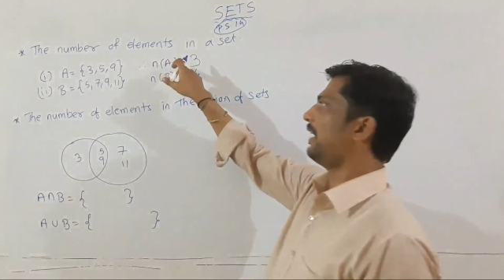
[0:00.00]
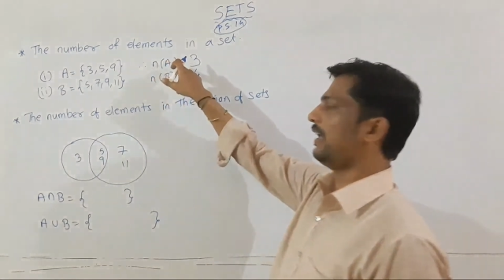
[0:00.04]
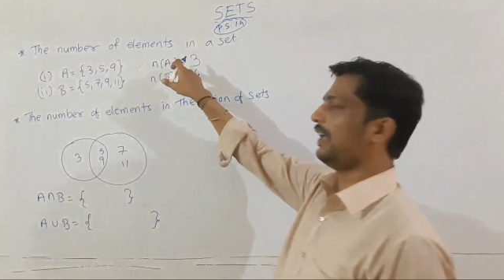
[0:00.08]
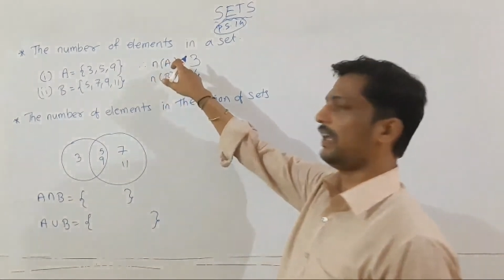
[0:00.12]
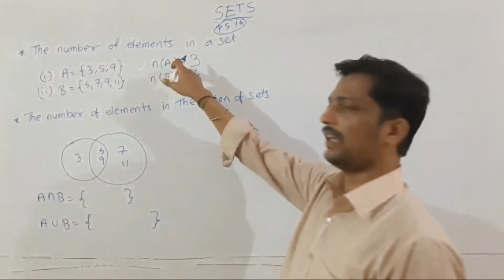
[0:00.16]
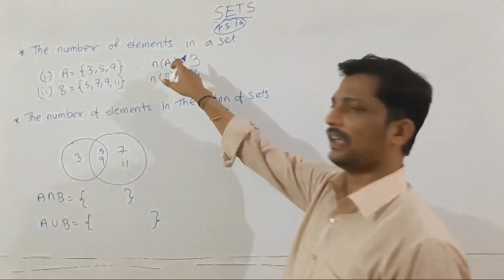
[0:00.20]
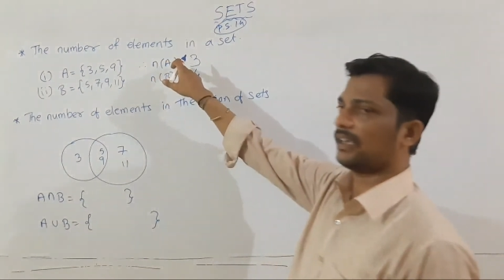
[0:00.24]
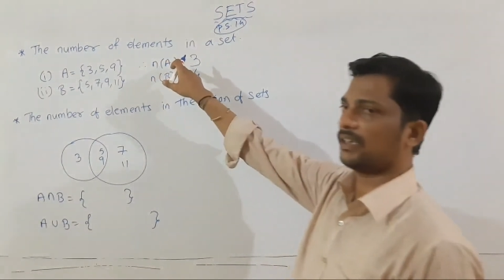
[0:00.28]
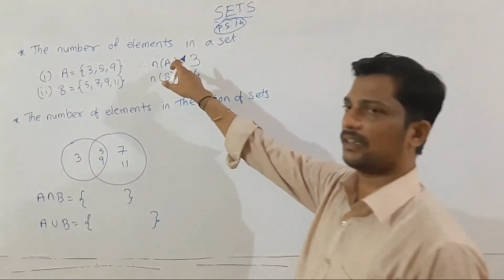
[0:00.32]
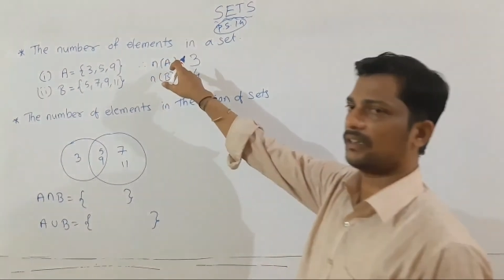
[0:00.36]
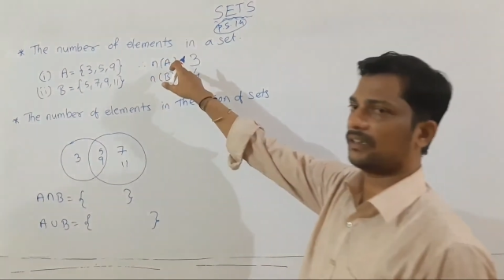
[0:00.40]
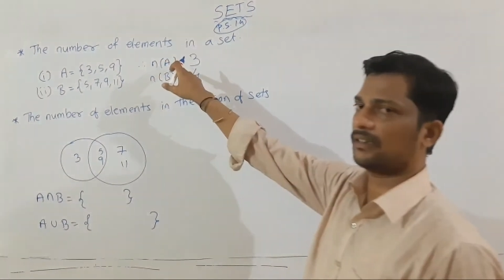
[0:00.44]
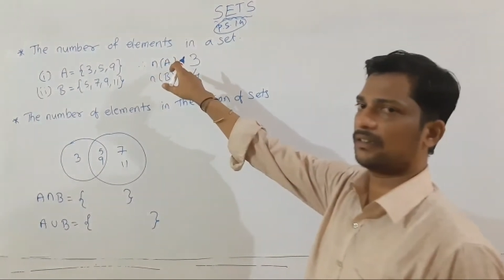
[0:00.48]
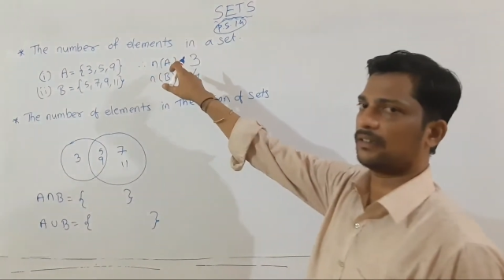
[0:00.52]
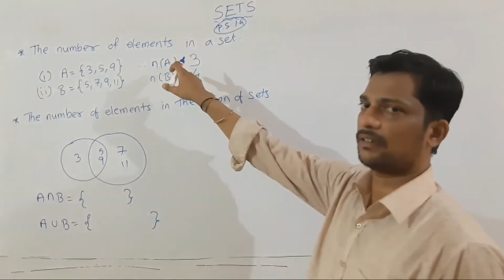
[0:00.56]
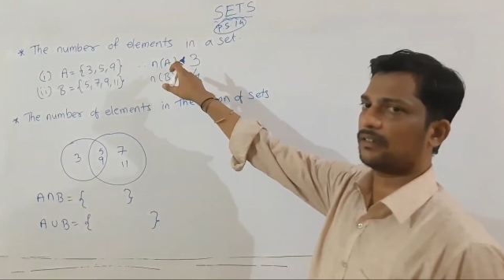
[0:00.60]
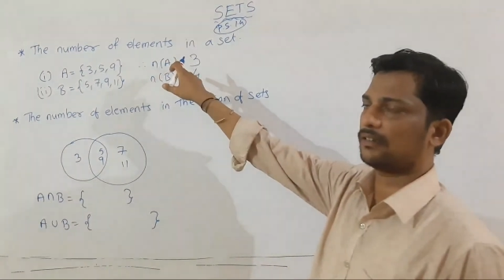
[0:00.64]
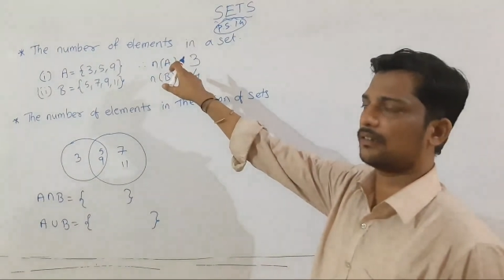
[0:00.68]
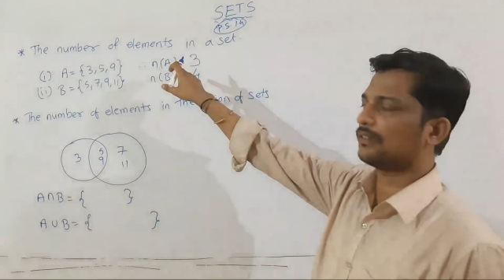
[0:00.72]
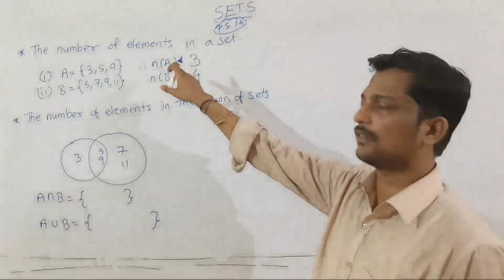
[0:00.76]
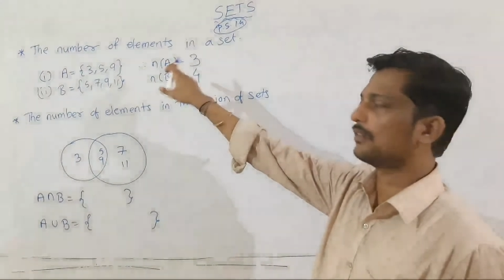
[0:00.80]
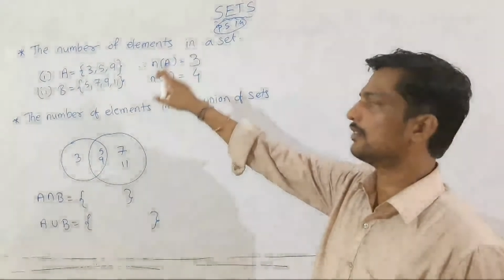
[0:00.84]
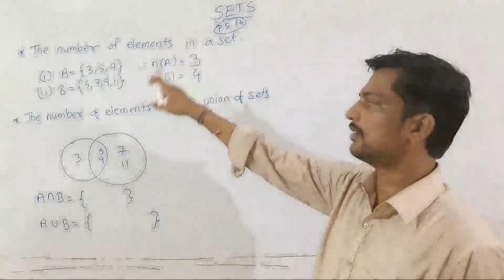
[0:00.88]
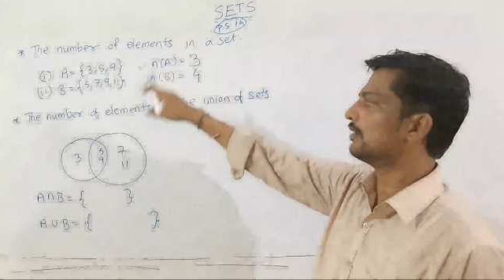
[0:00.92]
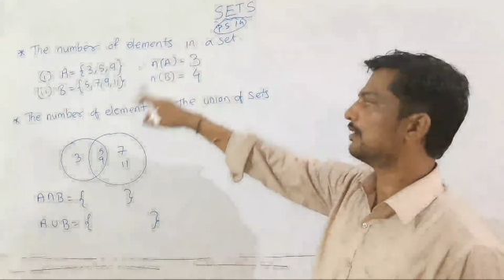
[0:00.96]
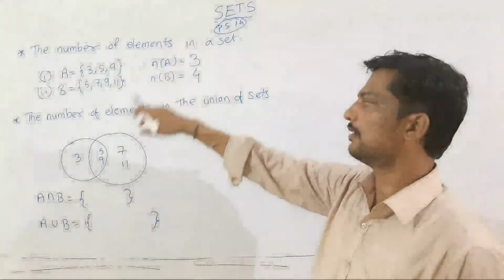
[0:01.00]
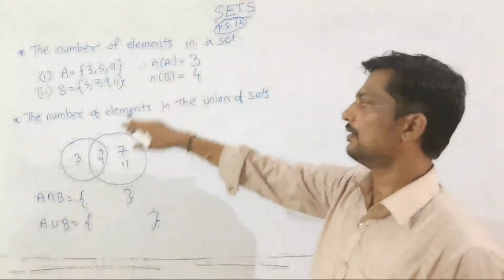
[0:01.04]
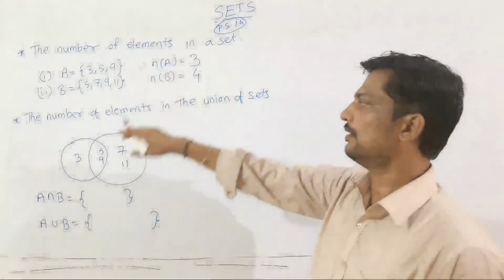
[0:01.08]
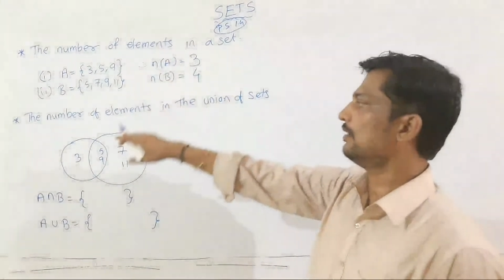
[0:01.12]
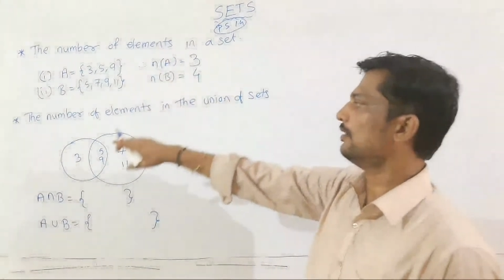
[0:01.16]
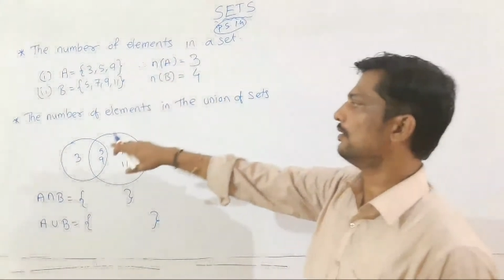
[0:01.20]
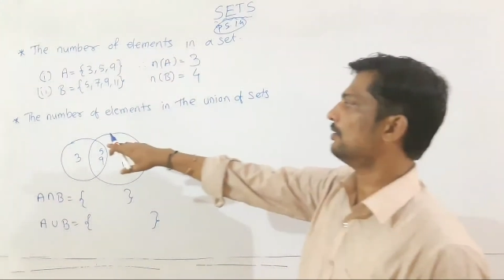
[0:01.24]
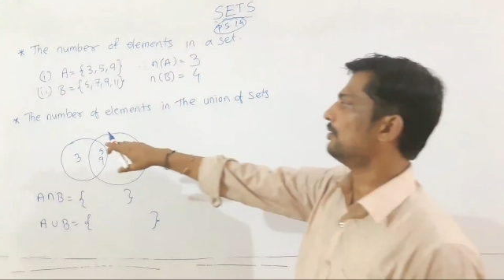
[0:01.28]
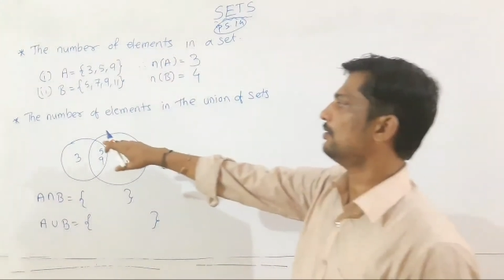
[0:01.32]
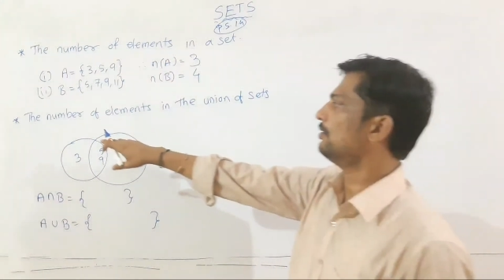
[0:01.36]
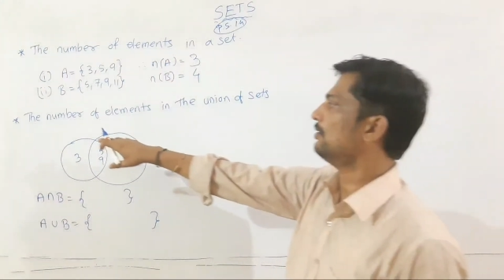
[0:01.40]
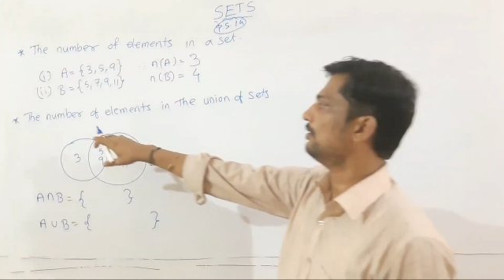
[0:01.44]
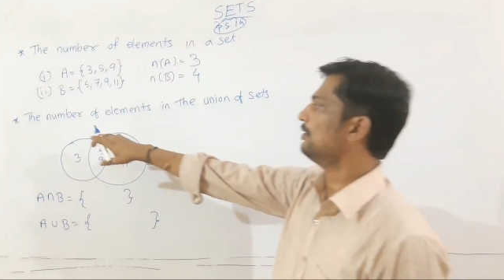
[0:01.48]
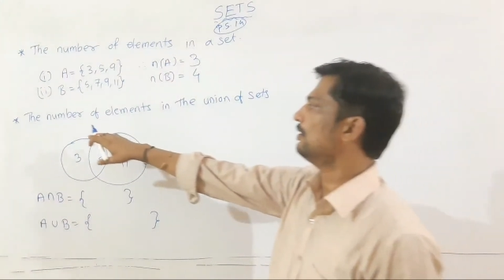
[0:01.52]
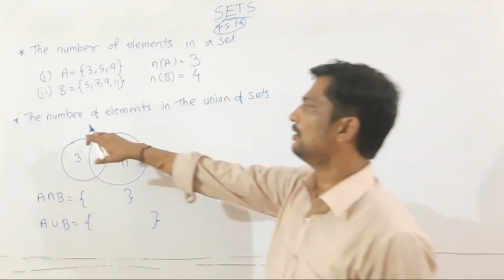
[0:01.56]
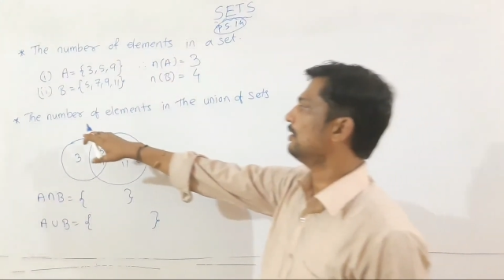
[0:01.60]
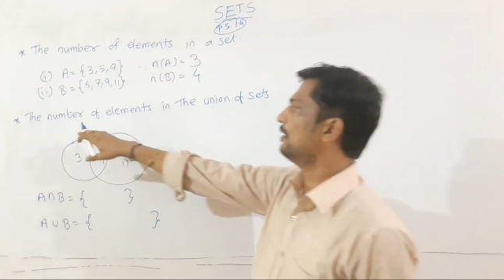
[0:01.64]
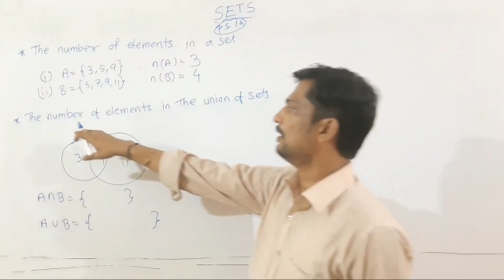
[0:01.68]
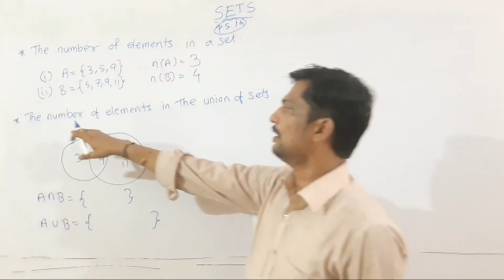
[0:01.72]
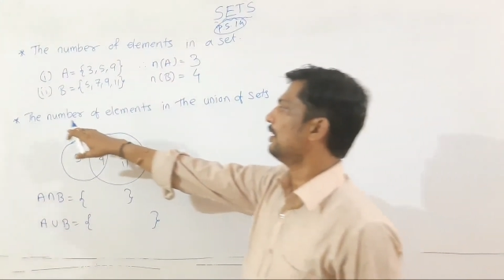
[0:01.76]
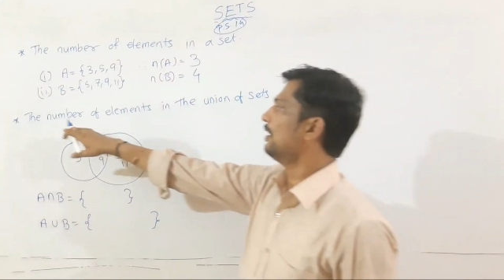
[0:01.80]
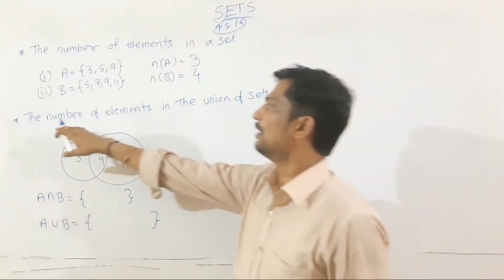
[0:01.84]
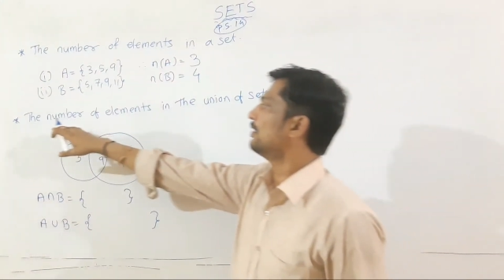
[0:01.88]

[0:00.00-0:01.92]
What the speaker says: A. Now